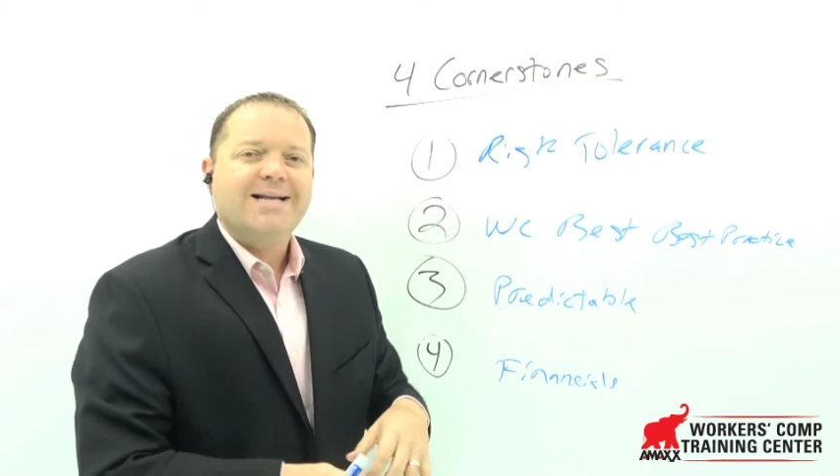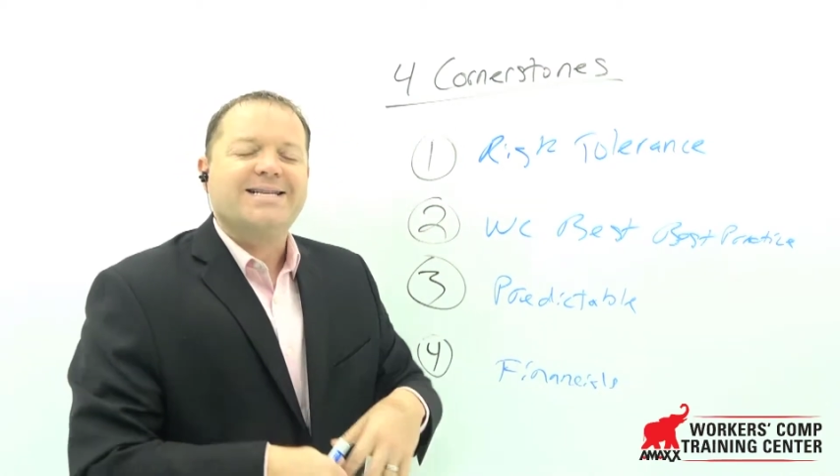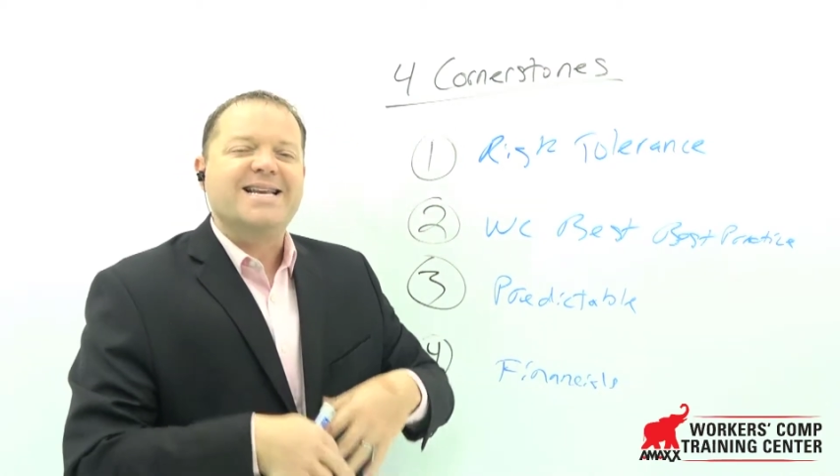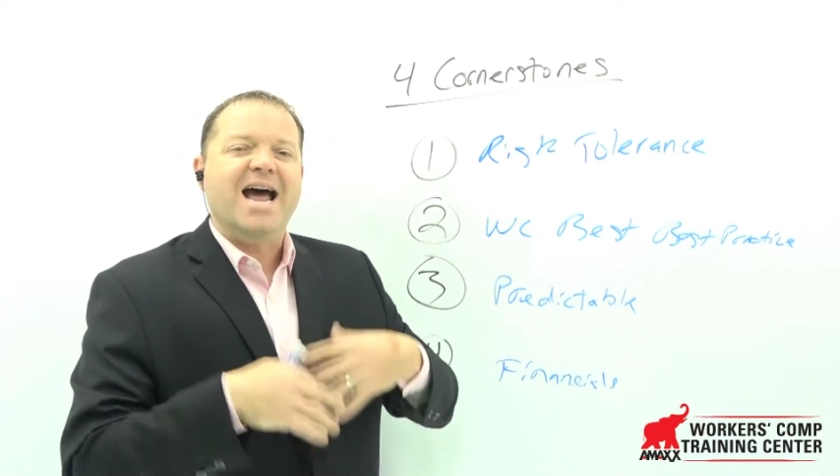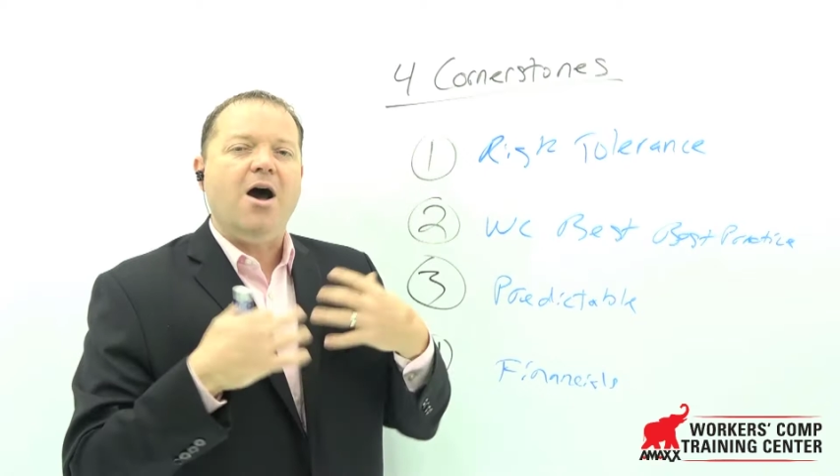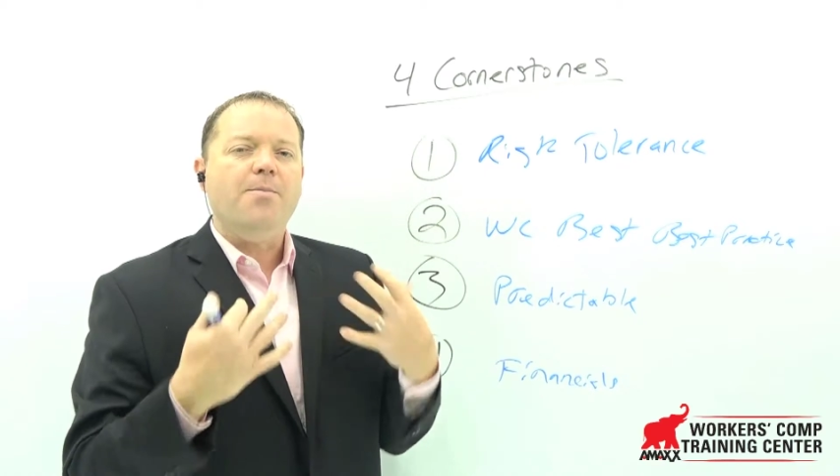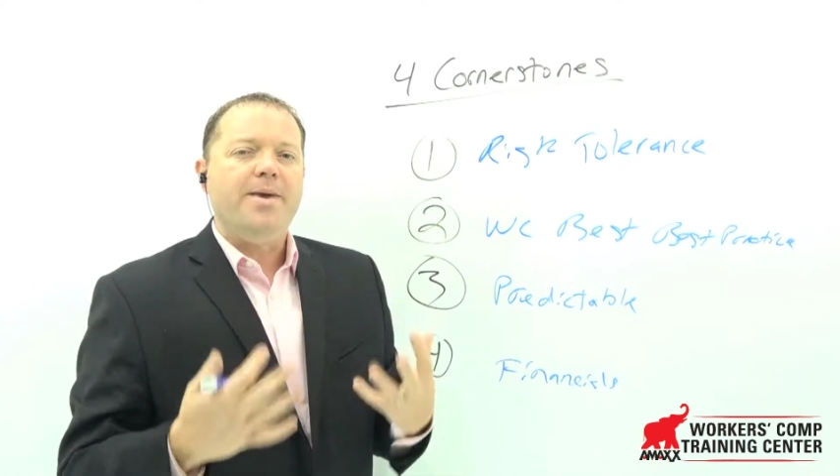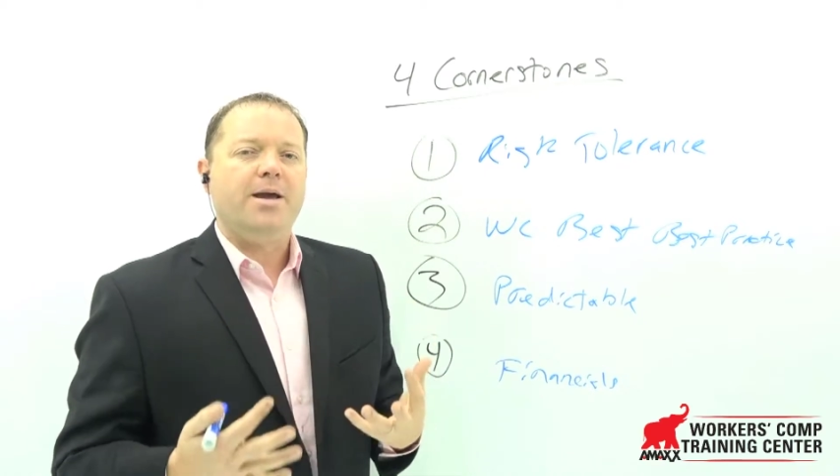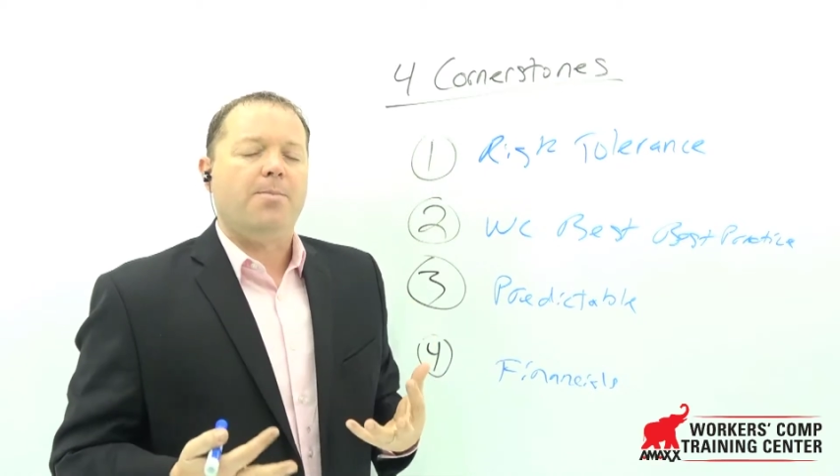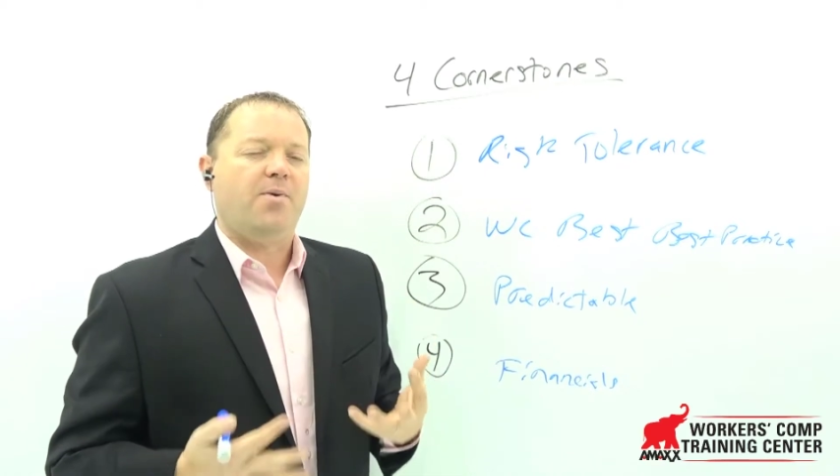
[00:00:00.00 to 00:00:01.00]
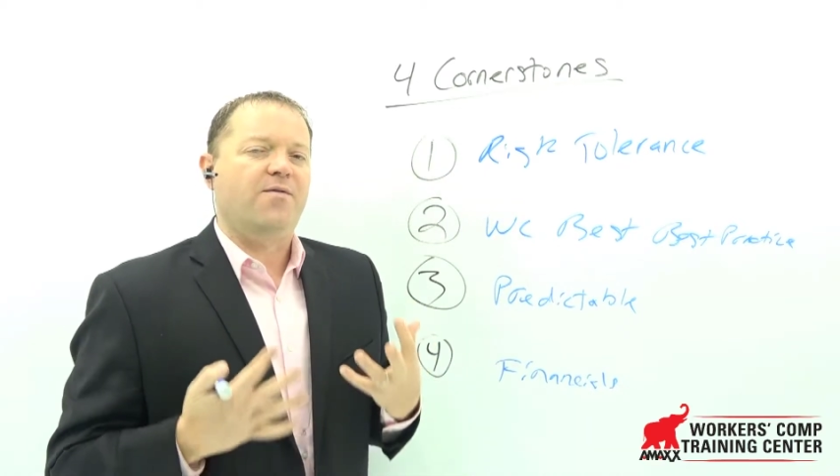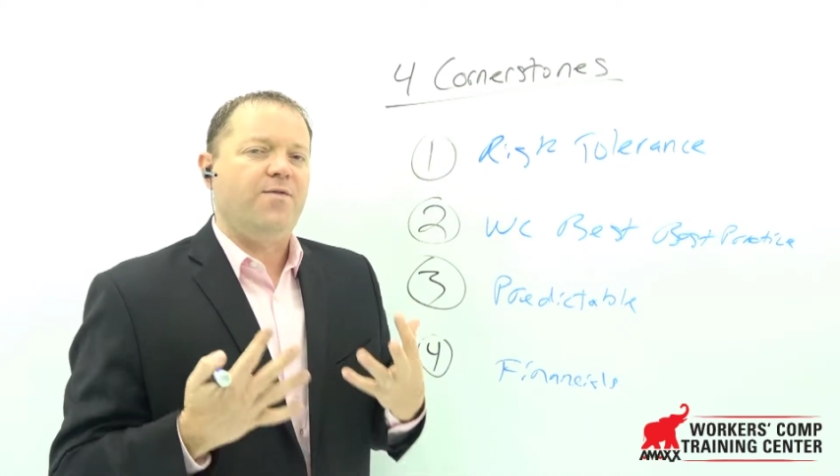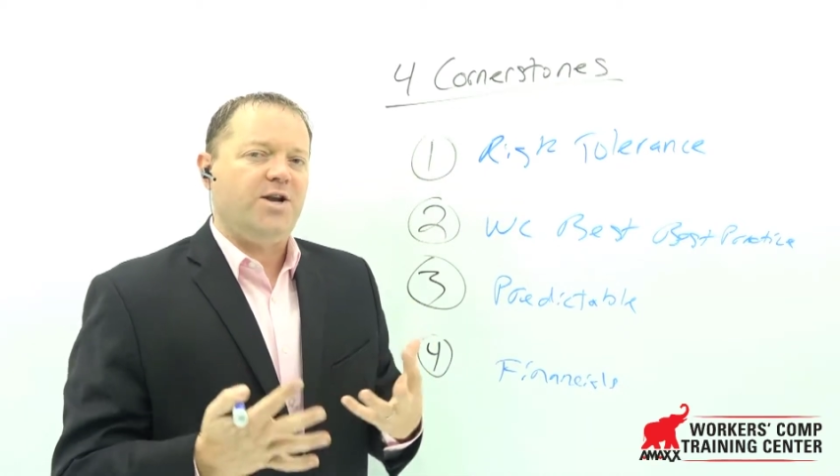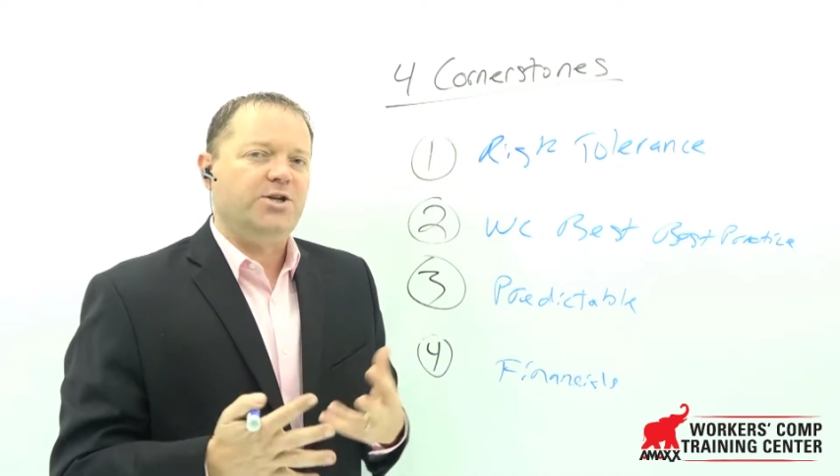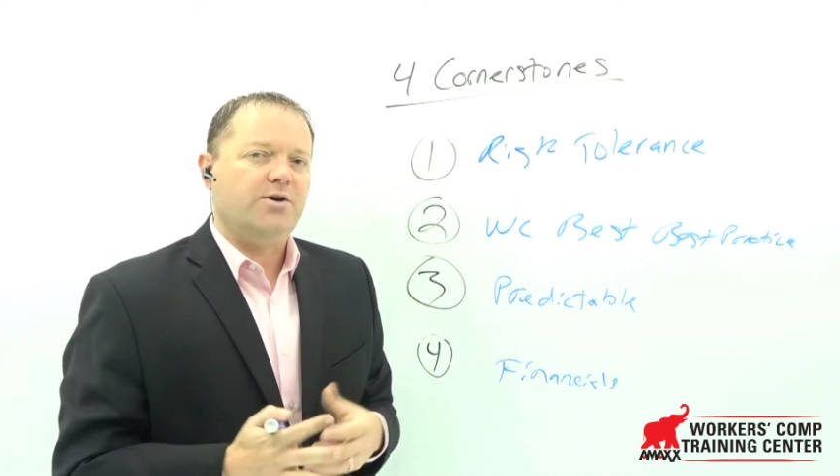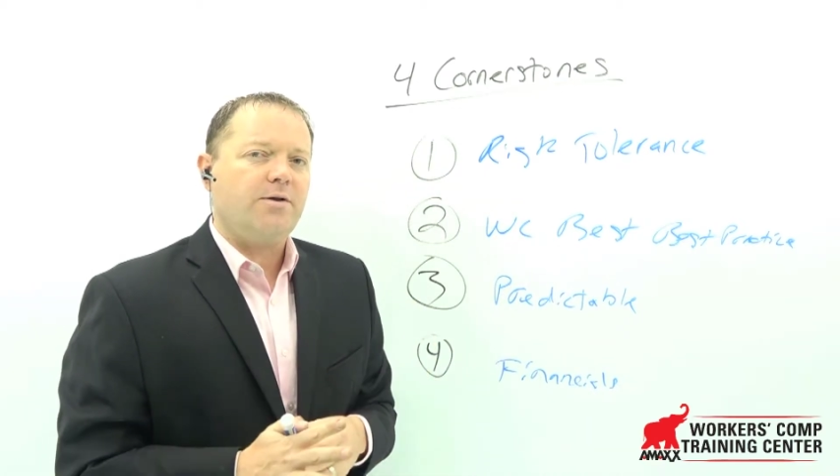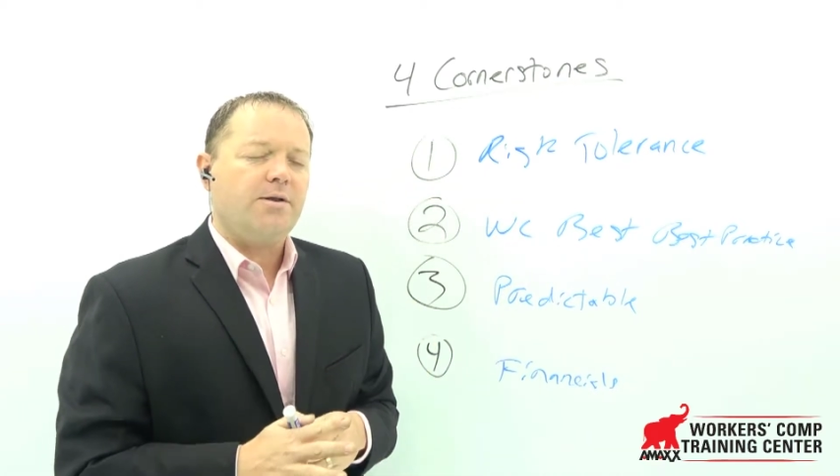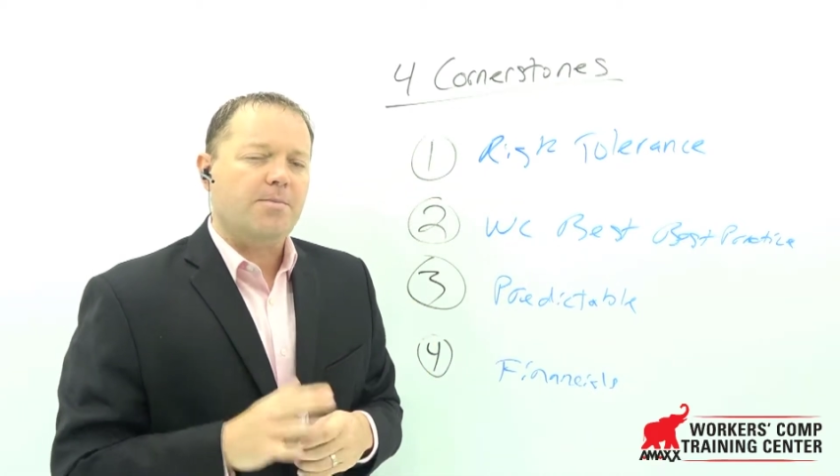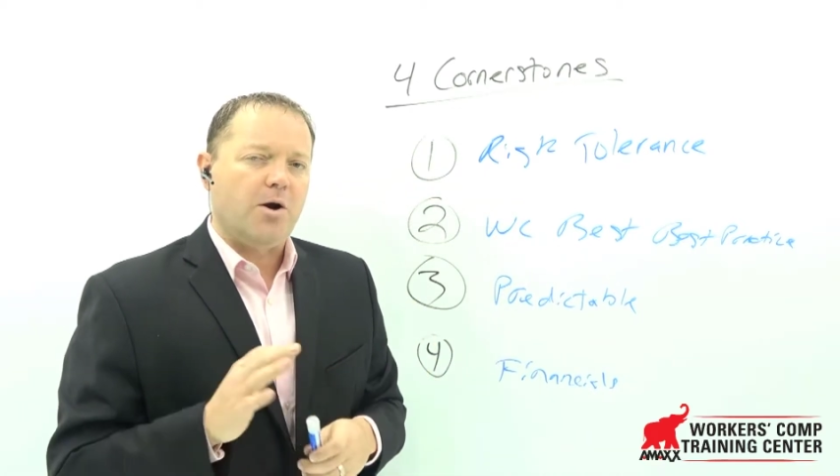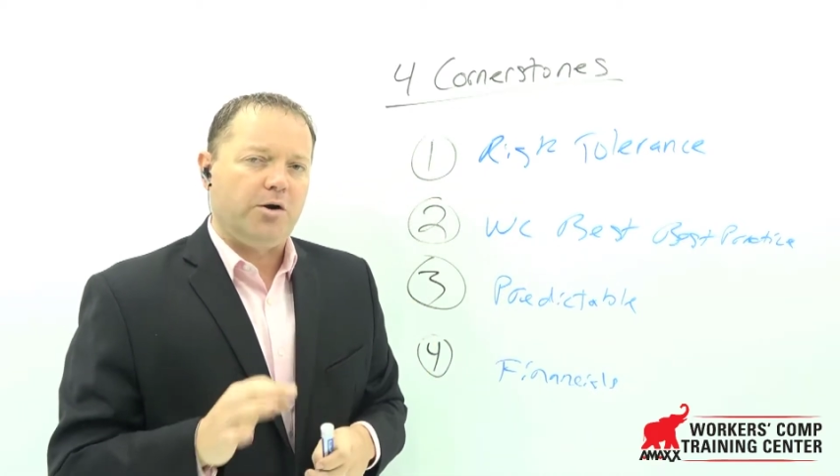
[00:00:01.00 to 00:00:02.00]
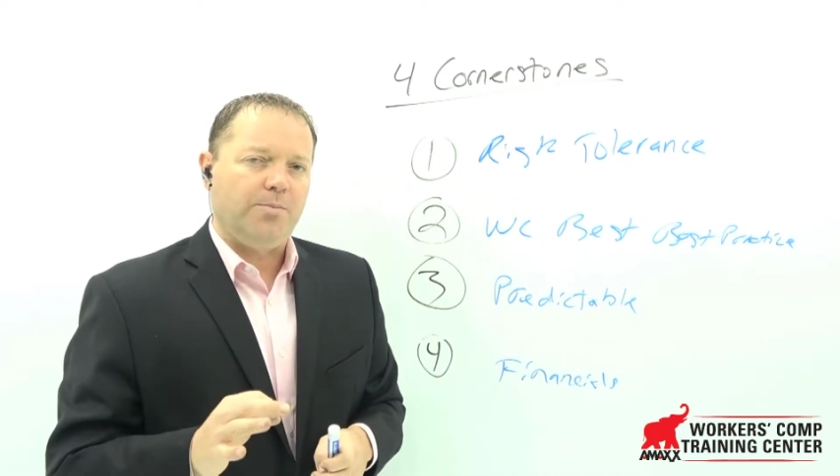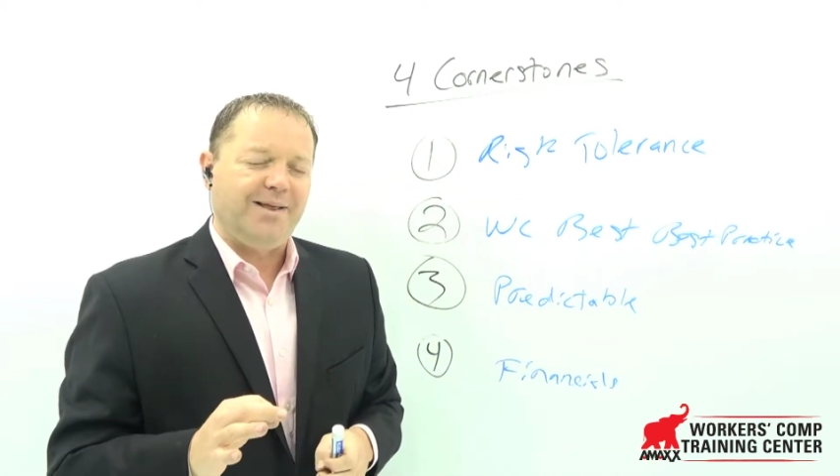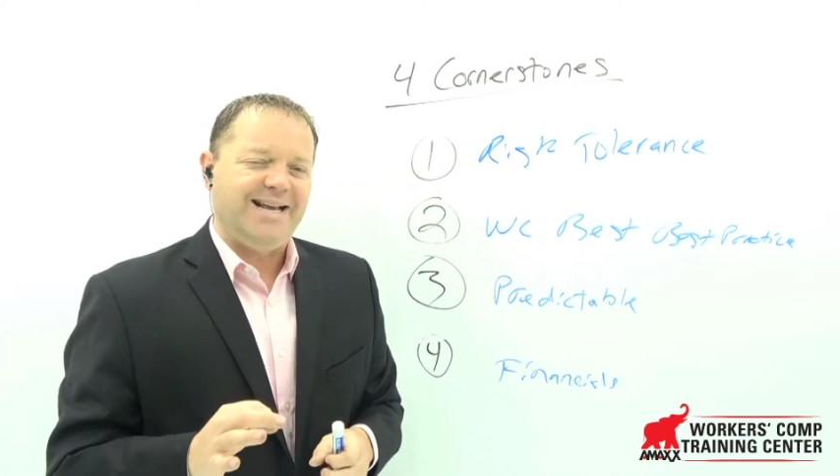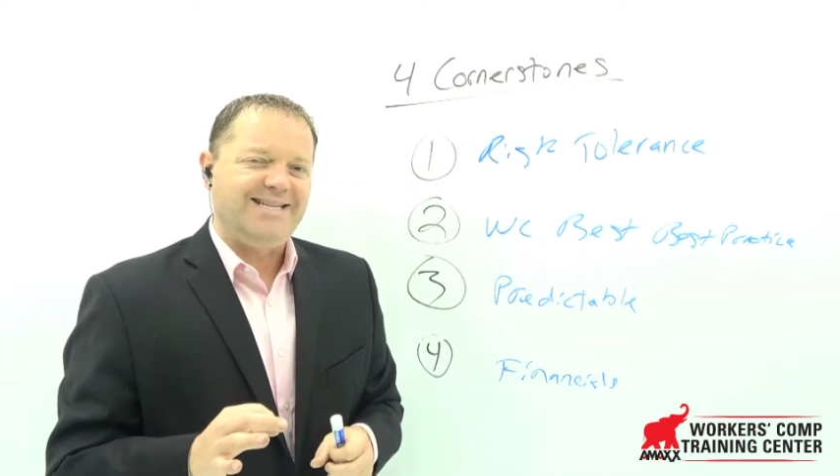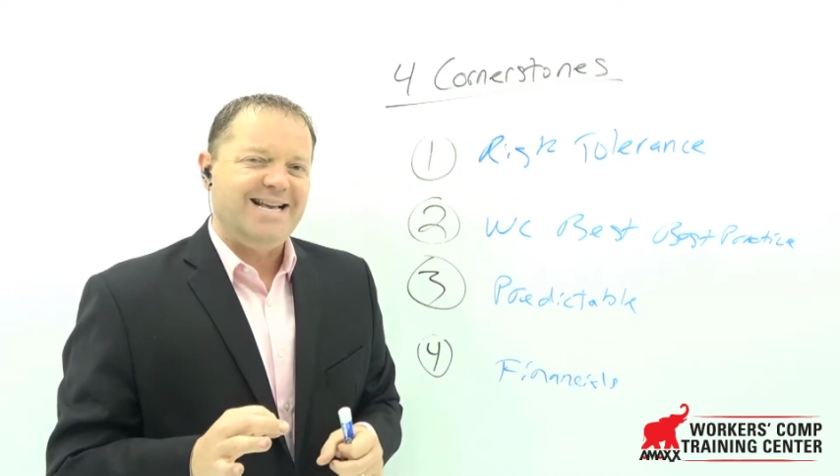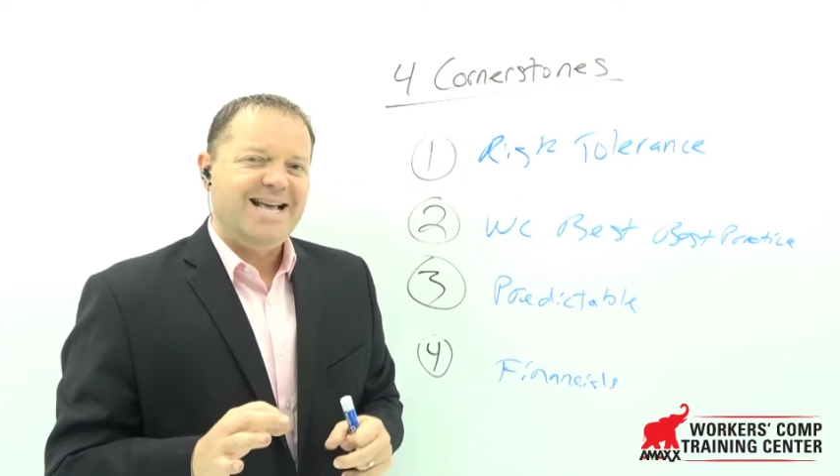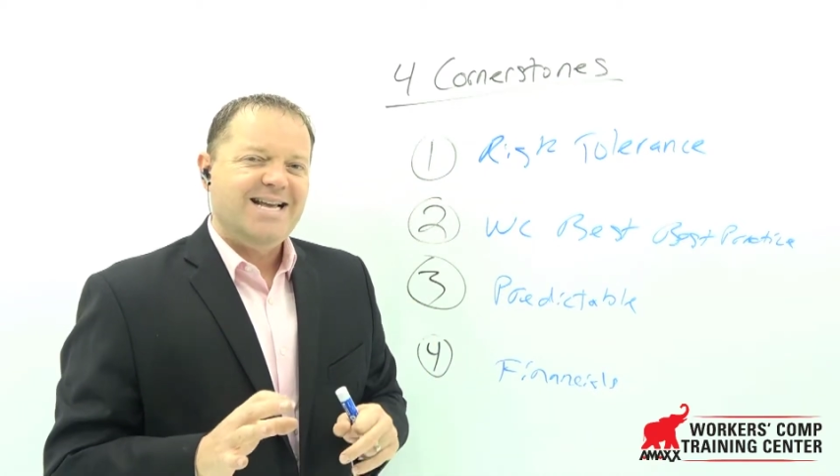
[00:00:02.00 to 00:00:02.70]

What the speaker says: to now being a professional in the marketplace,